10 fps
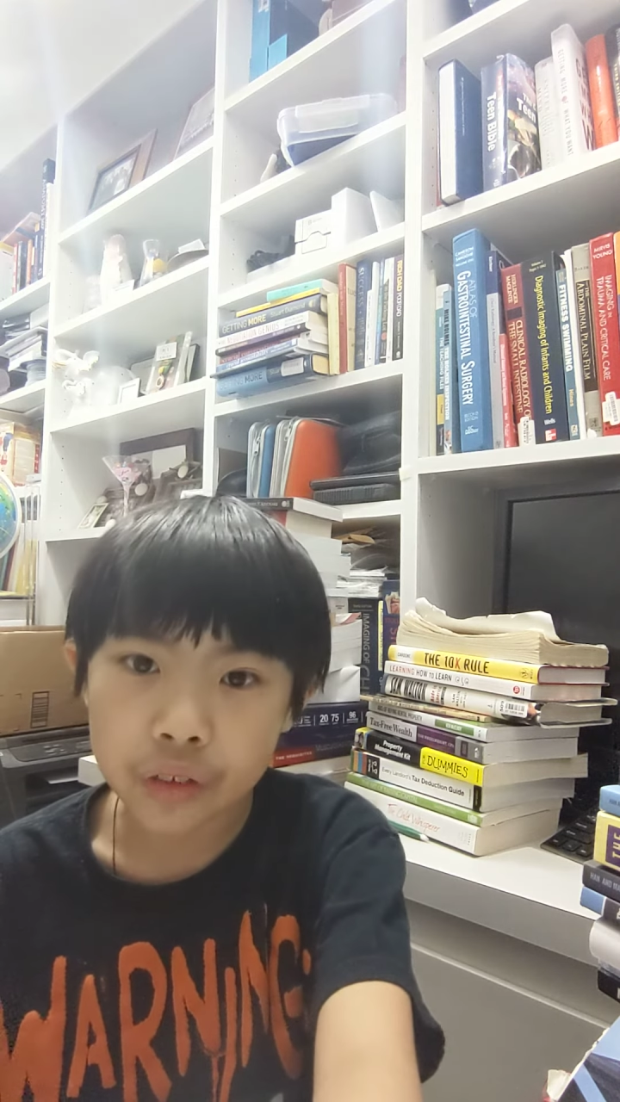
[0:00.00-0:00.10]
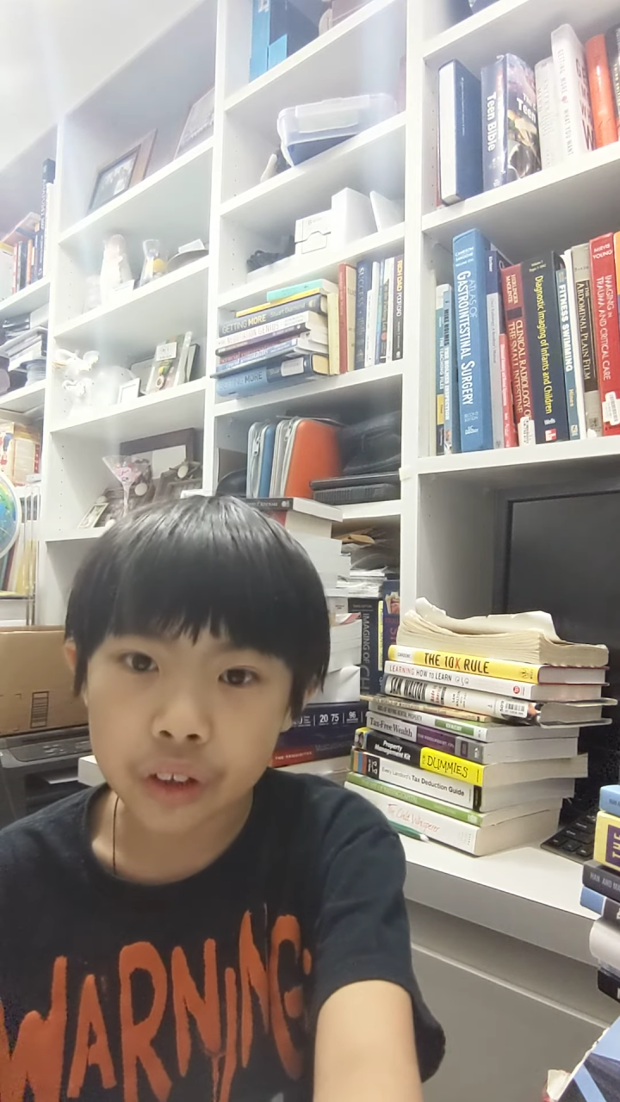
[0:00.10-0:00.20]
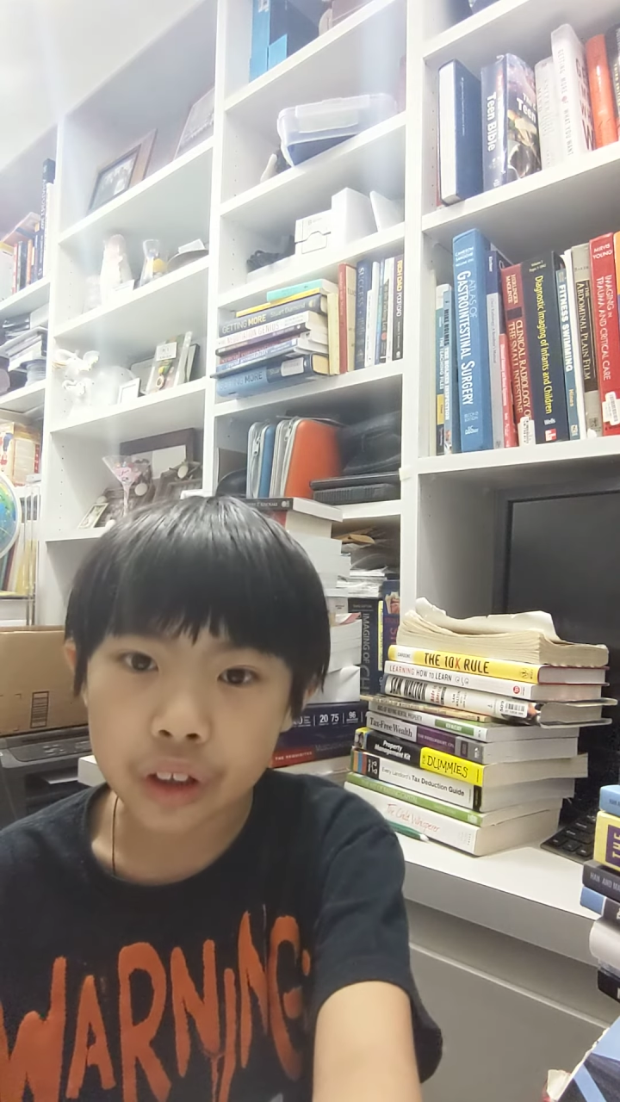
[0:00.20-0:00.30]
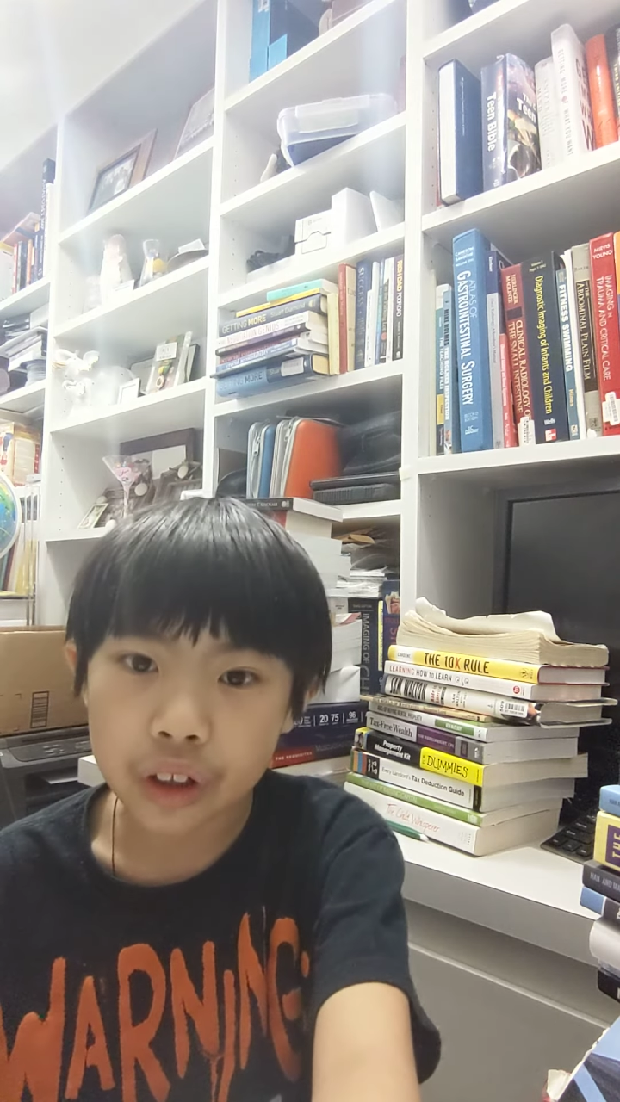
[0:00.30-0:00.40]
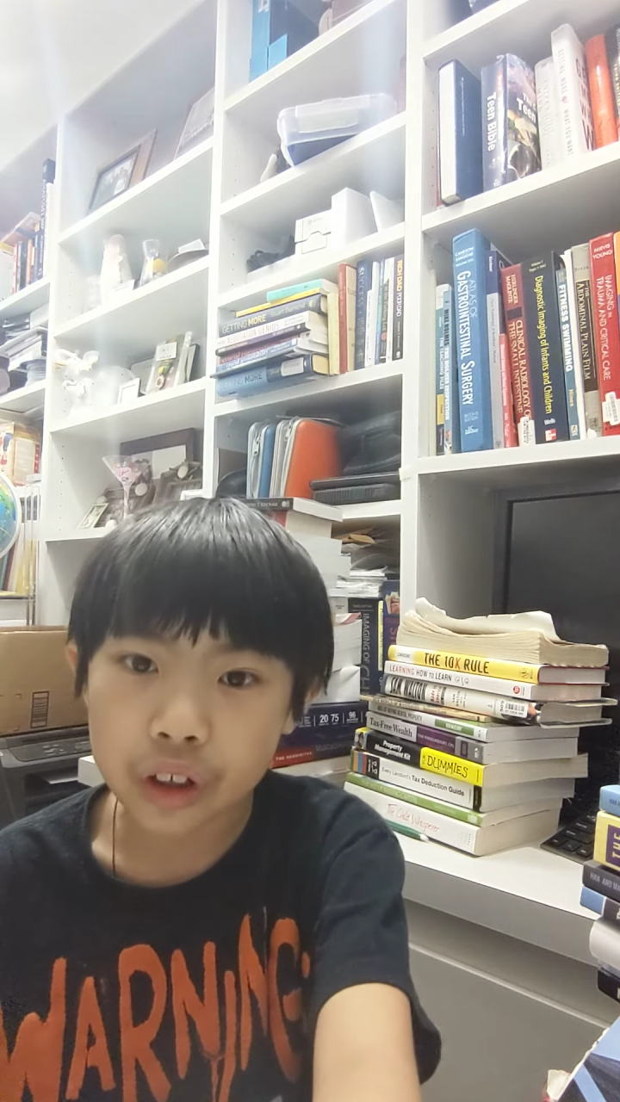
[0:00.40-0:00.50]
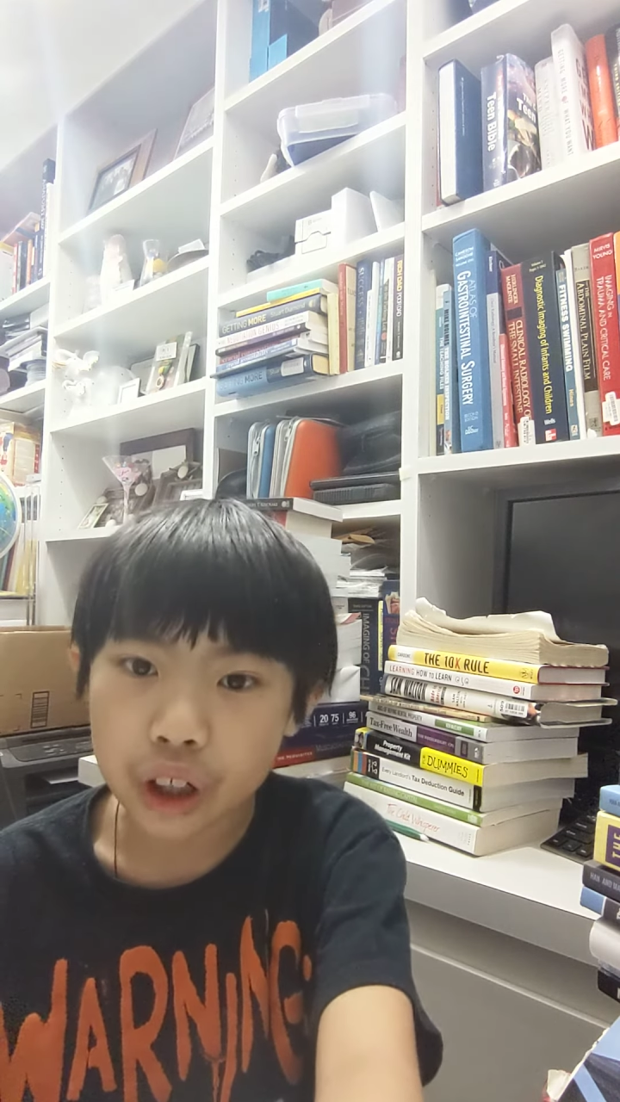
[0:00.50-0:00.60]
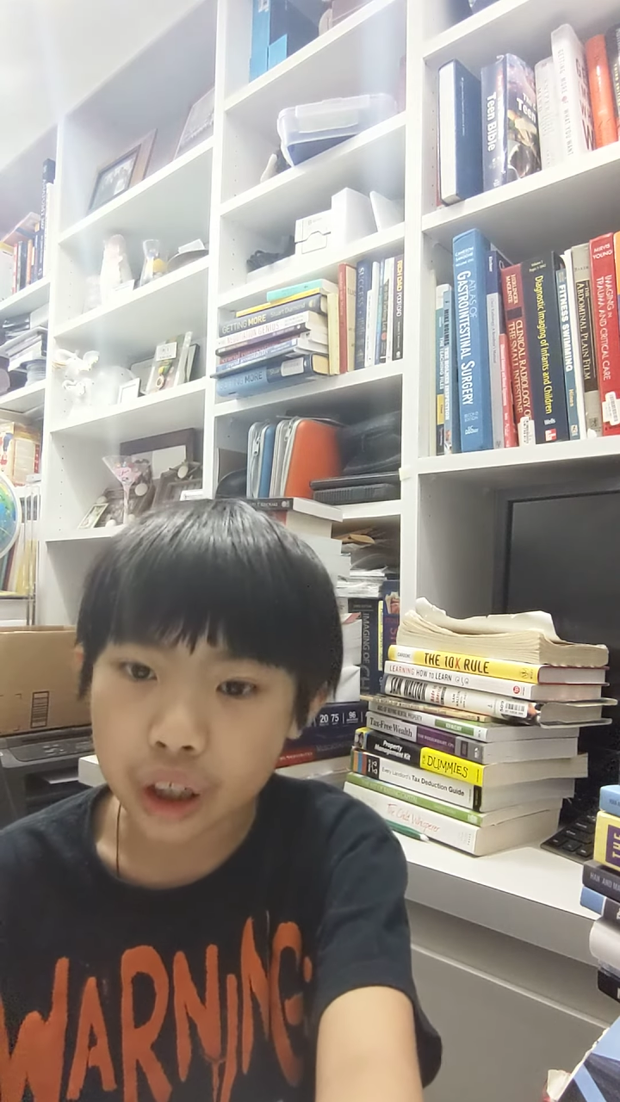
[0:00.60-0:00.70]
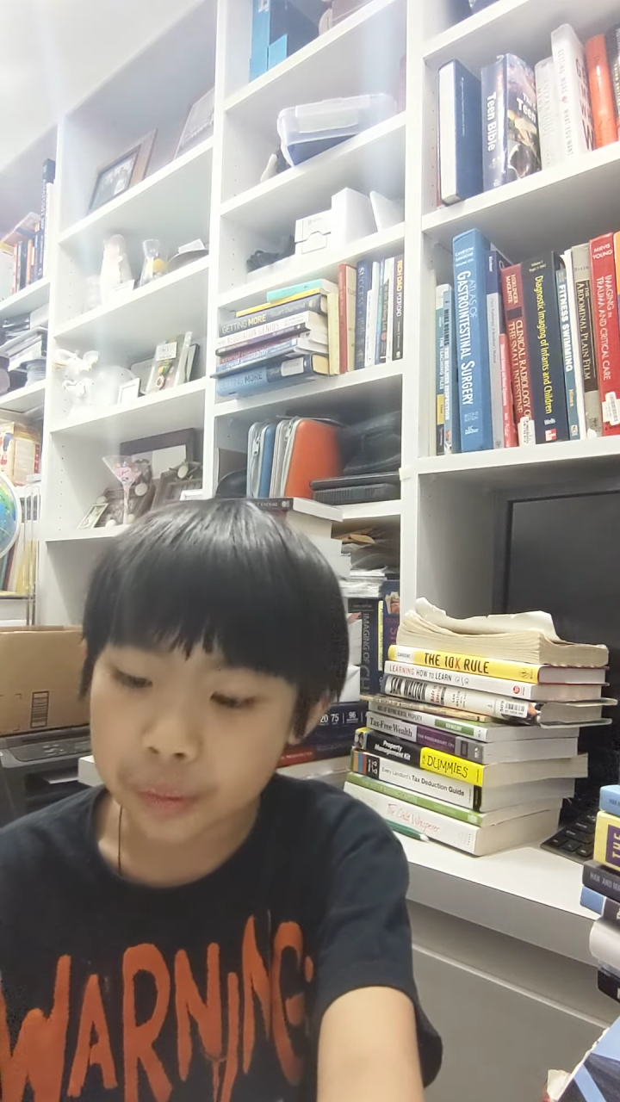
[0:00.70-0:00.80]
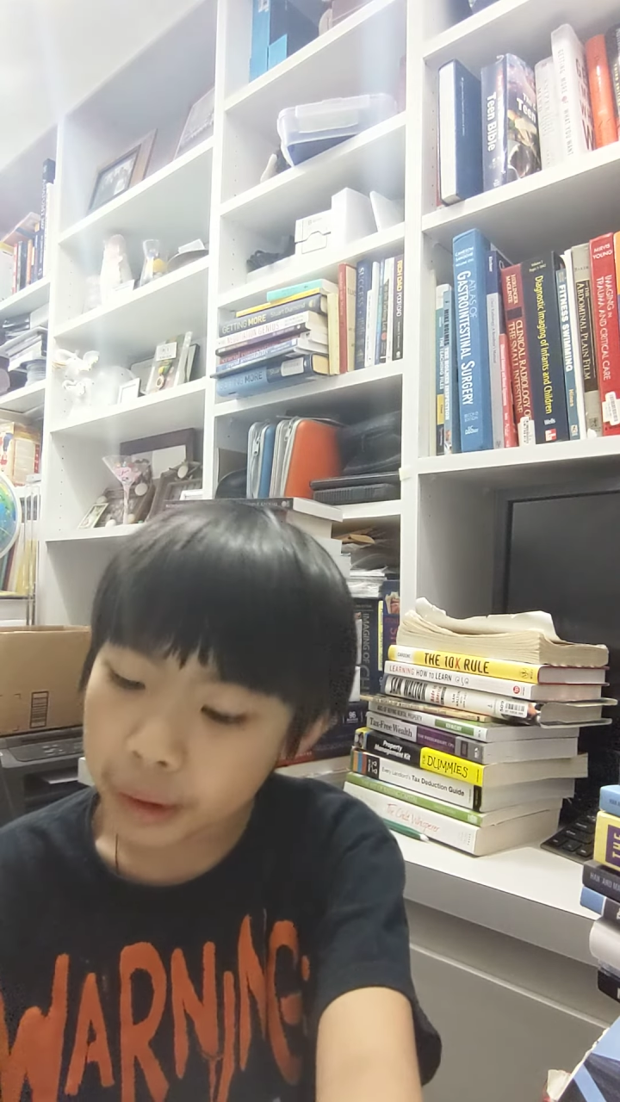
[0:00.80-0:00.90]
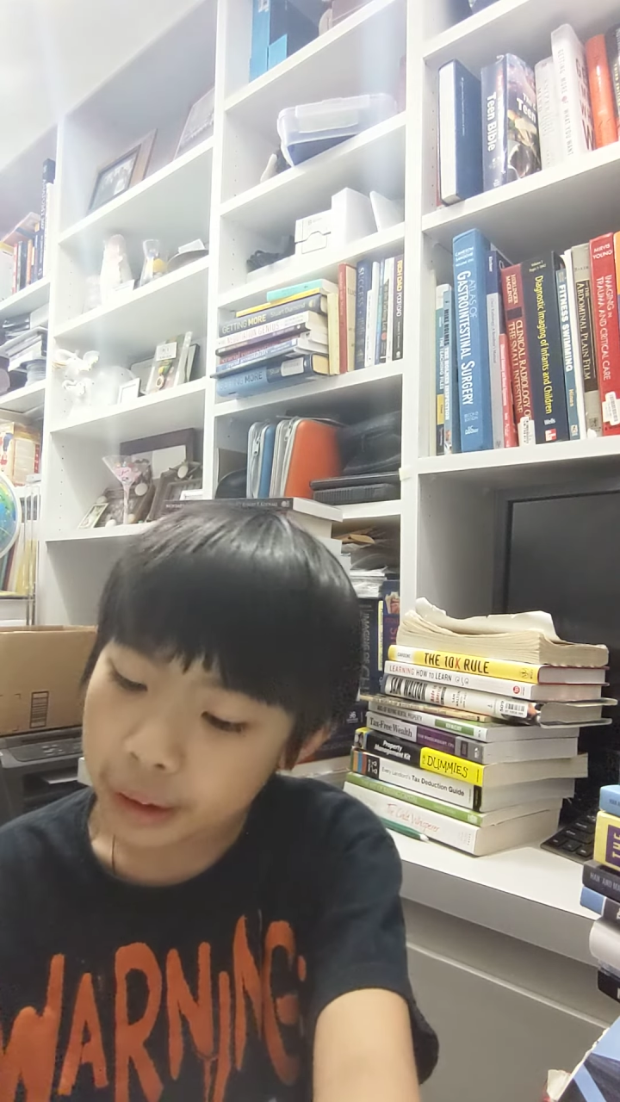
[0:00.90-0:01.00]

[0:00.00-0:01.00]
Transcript: secure job